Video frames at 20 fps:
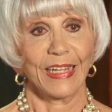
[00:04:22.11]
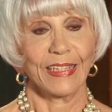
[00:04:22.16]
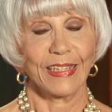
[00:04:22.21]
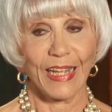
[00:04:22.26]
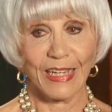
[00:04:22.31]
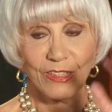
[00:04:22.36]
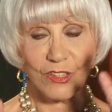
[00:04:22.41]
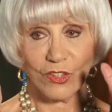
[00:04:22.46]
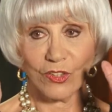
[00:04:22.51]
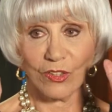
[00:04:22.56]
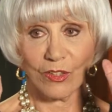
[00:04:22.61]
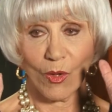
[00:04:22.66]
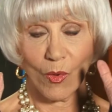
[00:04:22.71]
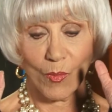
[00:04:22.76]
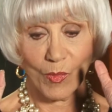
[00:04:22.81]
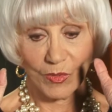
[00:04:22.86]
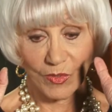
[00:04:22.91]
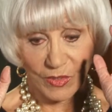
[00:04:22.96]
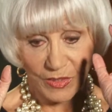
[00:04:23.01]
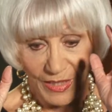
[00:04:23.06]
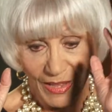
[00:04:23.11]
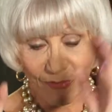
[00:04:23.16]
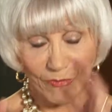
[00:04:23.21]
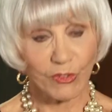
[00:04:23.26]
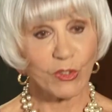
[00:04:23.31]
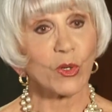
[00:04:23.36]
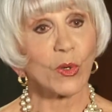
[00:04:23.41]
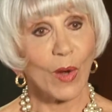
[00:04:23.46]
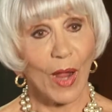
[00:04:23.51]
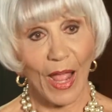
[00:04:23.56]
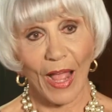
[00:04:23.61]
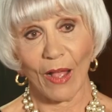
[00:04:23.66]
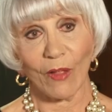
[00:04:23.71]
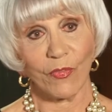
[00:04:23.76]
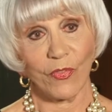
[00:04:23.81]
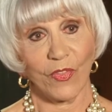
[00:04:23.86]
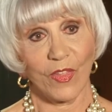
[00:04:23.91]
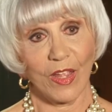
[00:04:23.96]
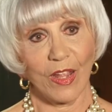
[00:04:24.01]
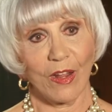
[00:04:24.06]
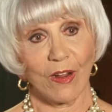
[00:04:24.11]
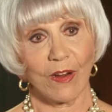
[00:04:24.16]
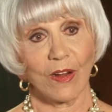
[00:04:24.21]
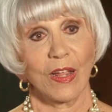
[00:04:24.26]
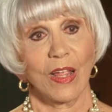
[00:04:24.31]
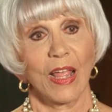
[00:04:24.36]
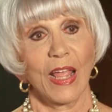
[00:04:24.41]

They just almost left her out there.